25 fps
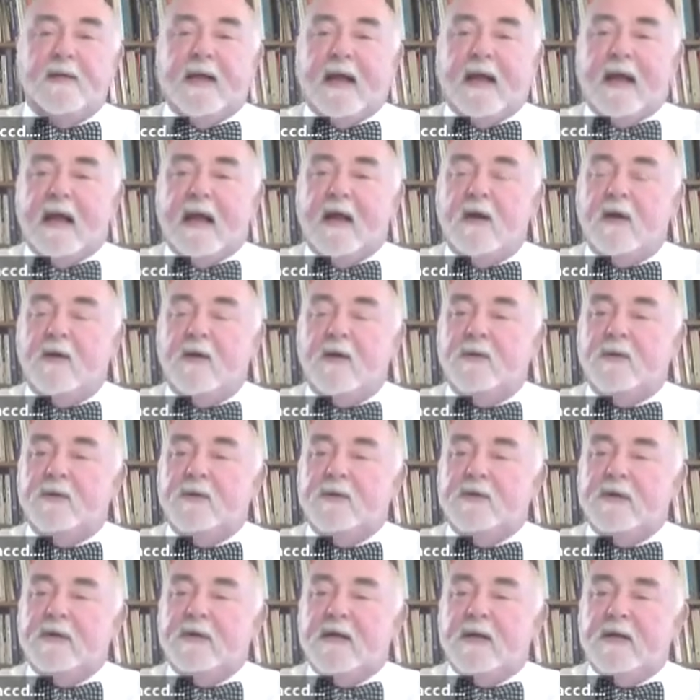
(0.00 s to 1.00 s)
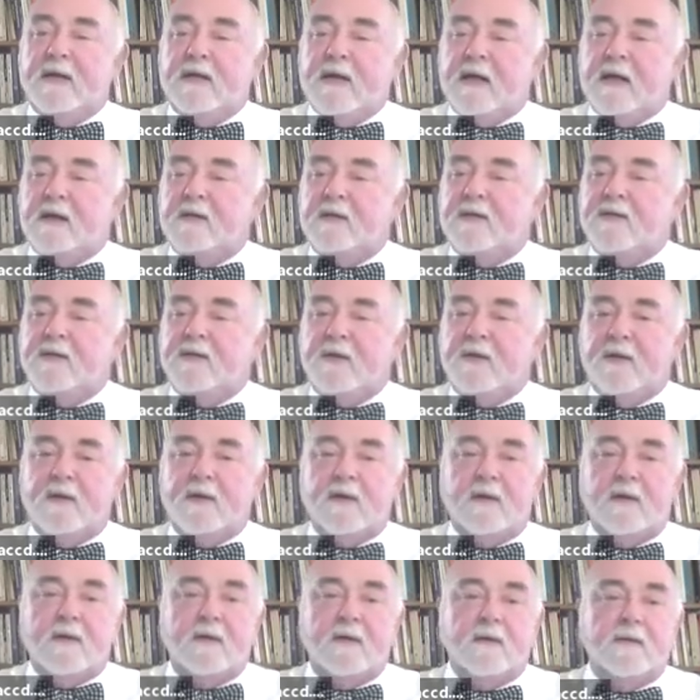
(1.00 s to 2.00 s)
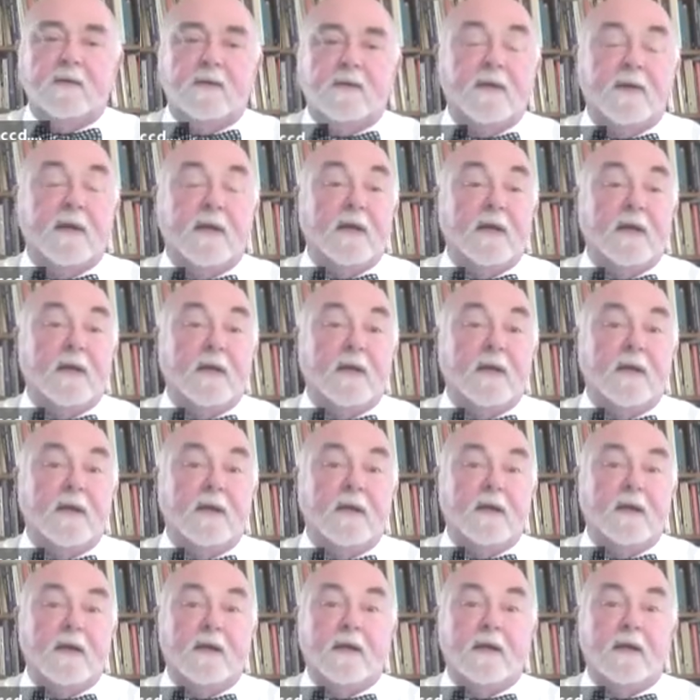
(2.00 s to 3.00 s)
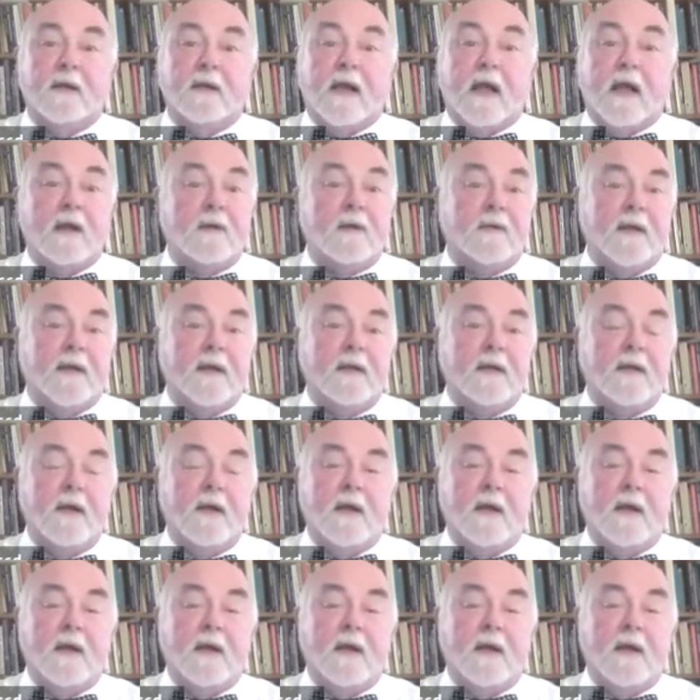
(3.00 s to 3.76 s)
how to conduct uh, learning in, in higher ed